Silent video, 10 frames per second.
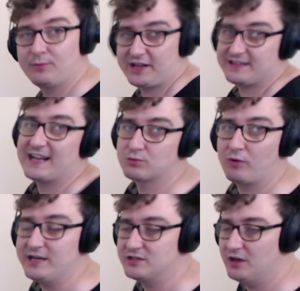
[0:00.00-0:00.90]
cymbal, that, that's
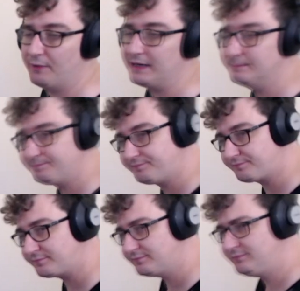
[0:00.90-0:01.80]
what he's doing.
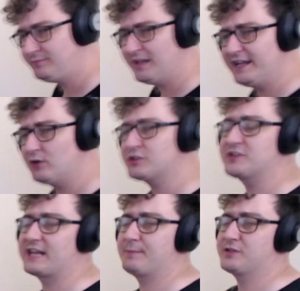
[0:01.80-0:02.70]
He also
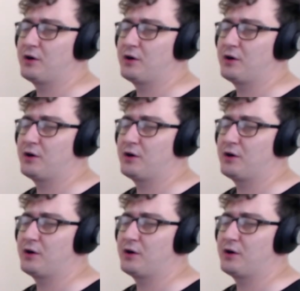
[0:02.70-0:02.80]
skips